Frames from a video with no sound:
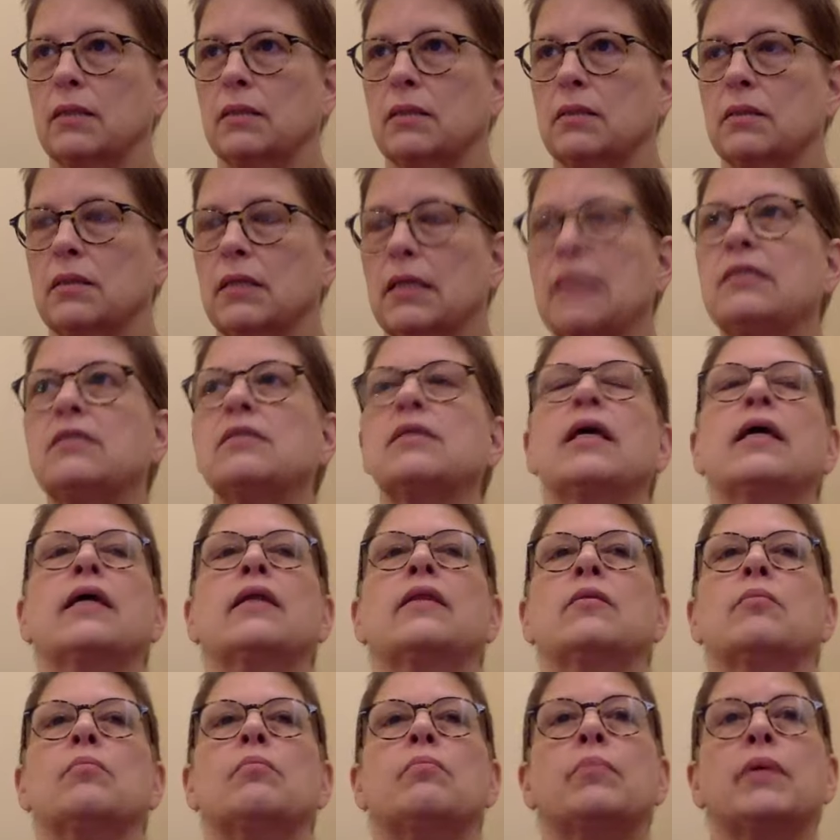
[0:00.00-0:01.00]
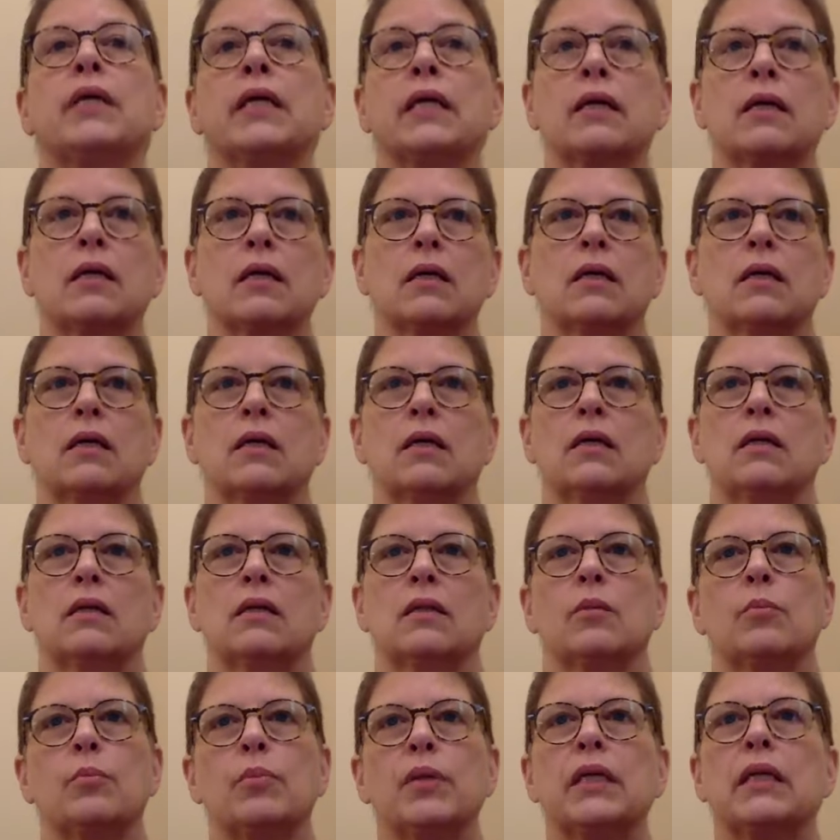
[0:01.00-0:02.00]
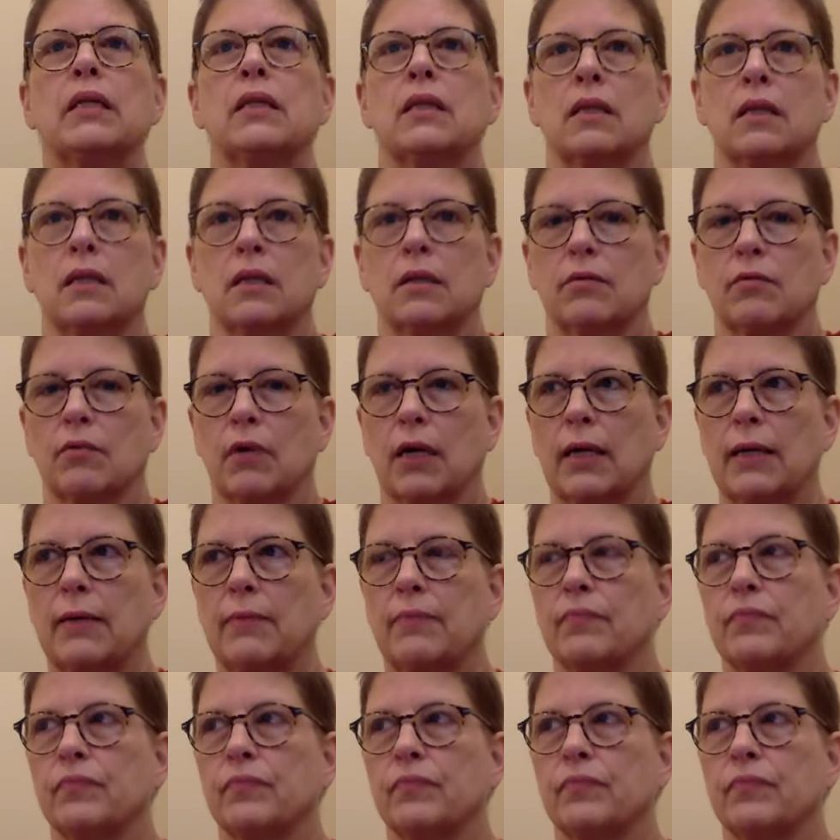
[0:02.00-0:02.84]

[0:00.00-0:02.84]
That's like the big, the big thing, right?